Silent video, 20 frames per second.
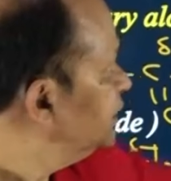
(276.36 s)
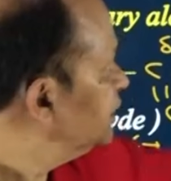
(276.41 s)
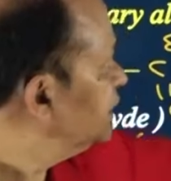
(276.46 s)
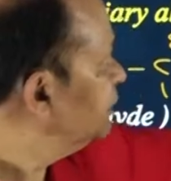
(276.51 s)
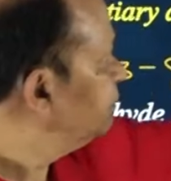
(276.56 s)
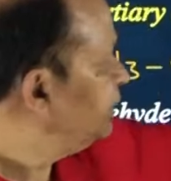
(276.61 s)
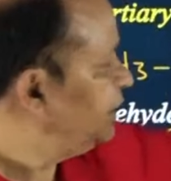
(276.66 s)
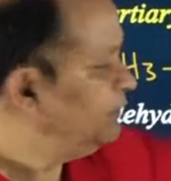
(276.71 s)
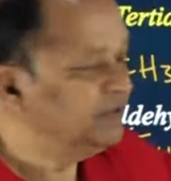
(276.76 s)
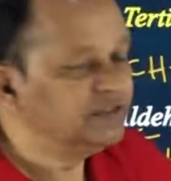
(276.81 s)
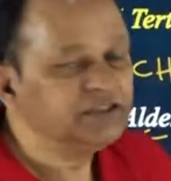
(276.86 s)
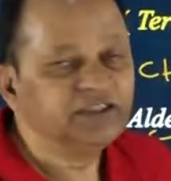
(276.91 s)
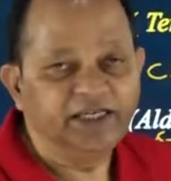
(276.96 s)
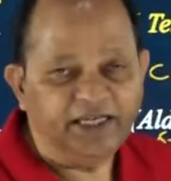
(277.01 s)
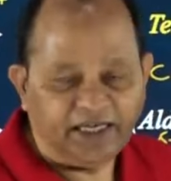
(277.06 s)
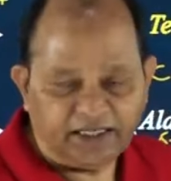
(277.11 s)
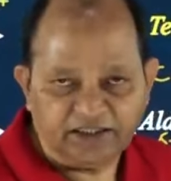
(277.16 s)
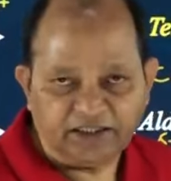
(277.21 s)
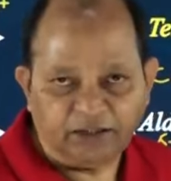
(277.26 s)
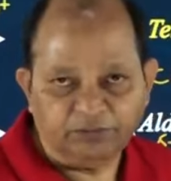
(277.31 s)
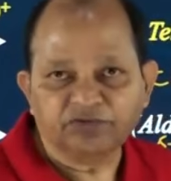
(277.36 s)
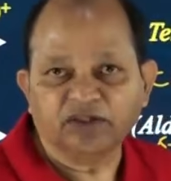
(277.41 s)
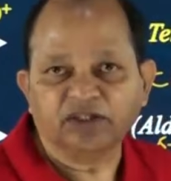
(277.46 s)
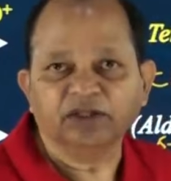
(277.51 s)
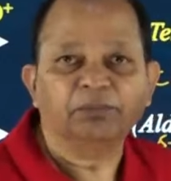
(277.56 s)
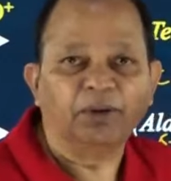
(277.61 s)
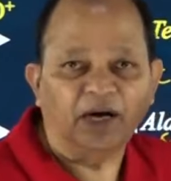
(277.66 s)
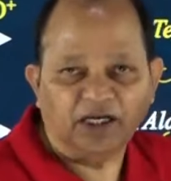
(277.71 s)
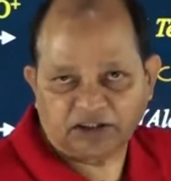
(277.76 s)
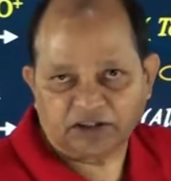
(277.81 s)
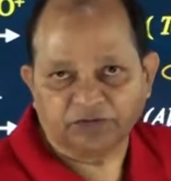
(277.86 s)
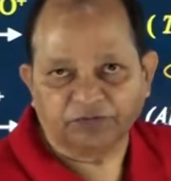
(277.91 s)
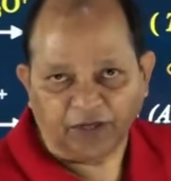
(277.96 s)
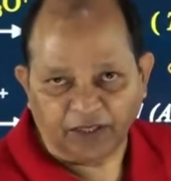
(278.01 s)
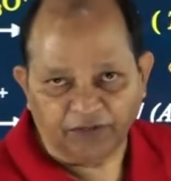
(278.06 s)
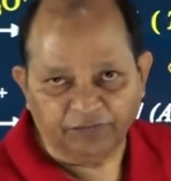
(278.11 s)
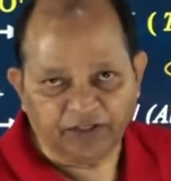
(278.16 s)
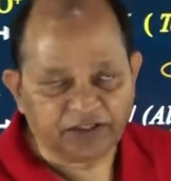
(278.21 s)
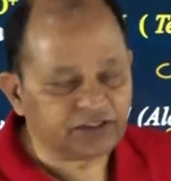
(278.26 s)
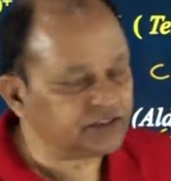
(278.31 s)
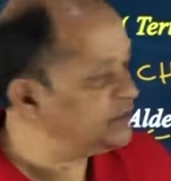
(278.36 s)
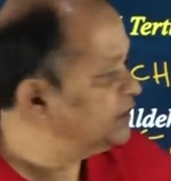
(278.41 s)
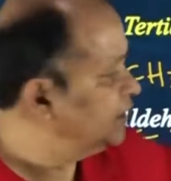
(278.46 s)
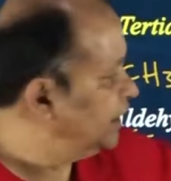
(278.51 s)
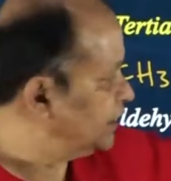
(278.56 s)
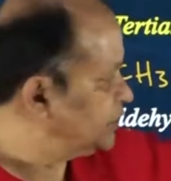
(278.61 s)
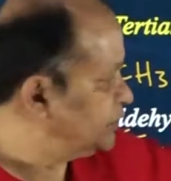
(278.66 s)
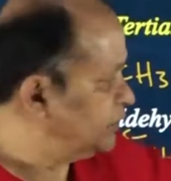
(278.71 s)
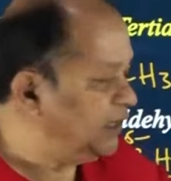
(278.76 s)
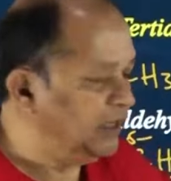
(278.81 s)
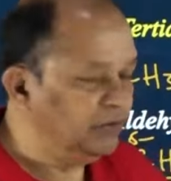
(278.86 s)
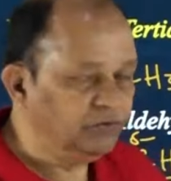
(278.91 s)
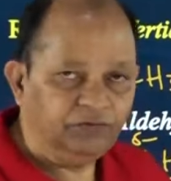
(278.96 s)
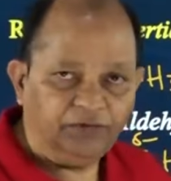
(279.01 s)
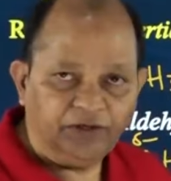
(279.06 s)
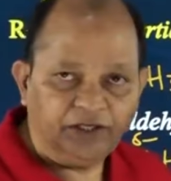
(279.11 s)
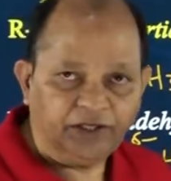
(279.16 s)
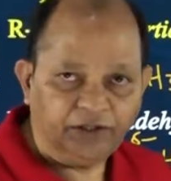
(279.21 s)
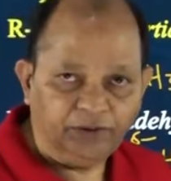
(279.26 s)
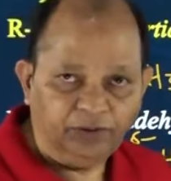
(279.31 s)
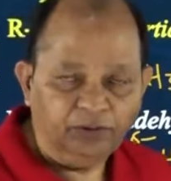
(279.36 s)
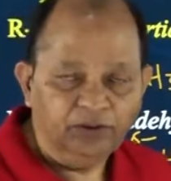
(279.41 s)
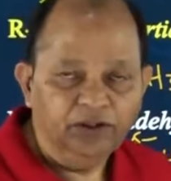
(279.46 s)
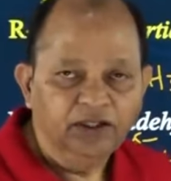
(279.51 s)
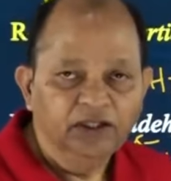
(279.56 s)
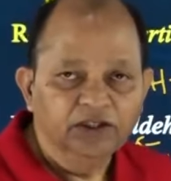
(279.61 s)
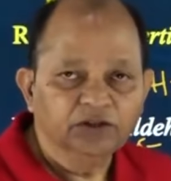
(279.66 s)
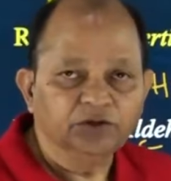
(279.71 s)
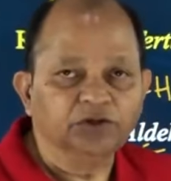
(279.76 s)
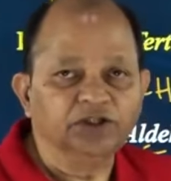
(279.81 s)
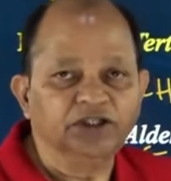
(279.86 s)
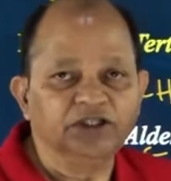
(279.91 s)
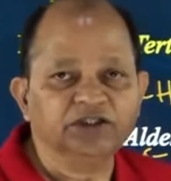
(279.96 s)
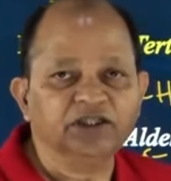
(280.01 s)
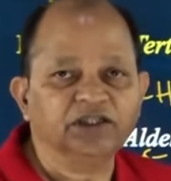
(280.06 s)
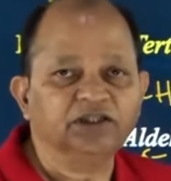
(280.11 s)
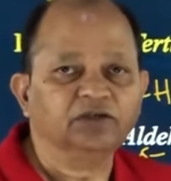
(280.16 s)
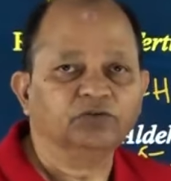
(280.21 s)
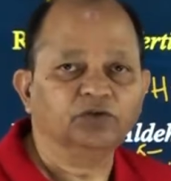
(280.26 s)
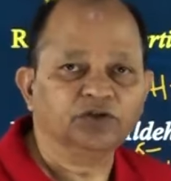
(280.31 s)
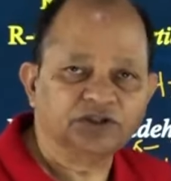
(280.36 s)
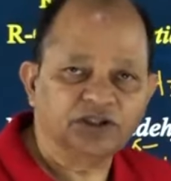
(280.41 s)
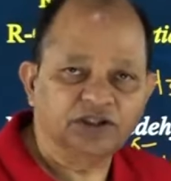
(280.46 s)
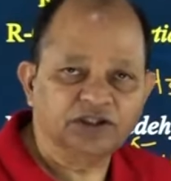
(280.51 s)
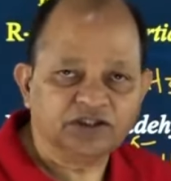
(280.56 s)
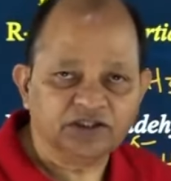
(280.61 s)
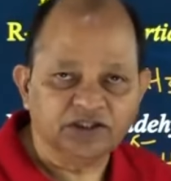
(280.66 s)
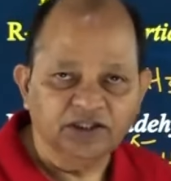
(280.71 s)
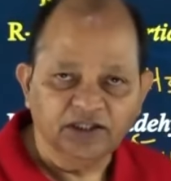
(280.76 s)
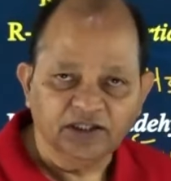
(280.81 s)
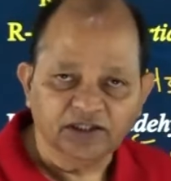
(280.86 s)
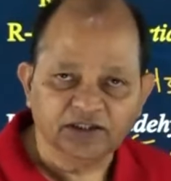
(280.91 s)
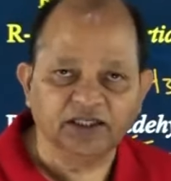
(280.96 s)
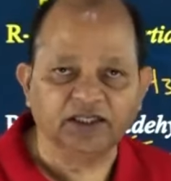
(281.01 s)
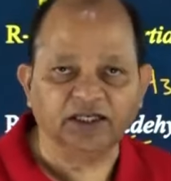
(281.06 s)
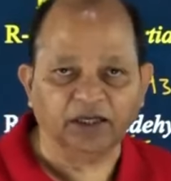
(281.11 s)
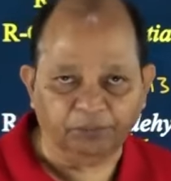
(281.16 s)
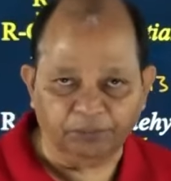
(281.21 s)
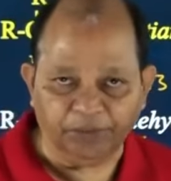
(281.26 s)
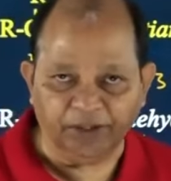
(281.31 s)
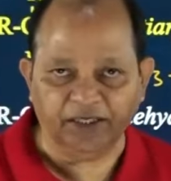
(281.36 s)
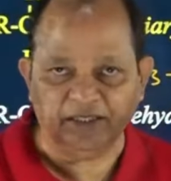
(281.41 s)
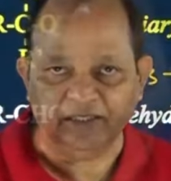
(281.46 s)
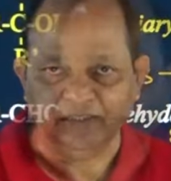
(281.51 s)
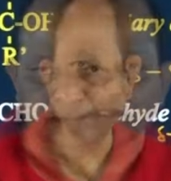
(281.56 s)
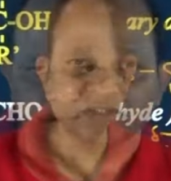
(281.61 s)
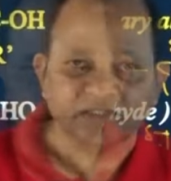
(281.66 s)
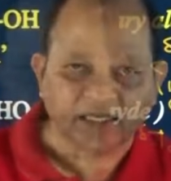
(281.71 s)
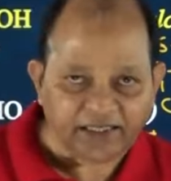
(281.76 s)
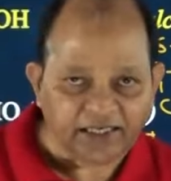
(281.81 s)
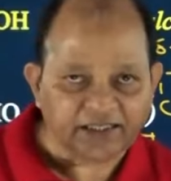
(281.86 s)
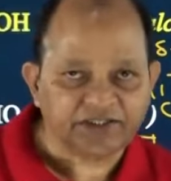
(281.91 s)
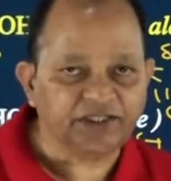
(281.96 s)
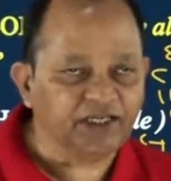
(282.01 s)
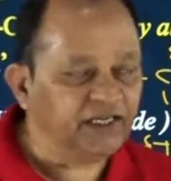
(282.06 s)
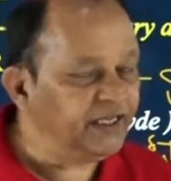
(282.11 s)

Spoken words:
in the previous NEET exam for the past 5 years actually I have given to you. So, these are the questions that appeared. The next